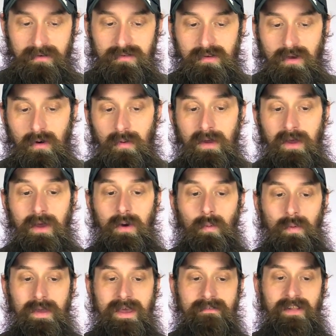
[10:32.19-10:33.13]
So
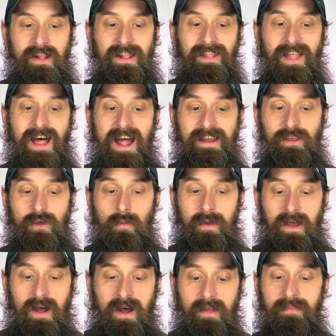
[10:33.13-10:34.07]
we have a lot
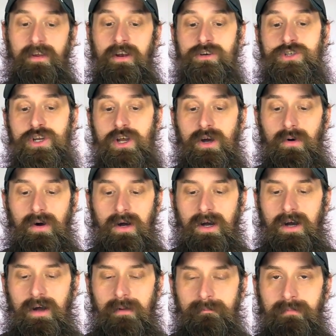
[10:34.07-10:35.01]
going on there,
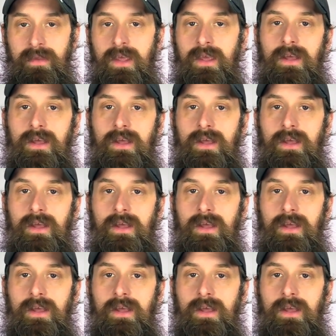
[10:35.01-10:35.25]
Joe.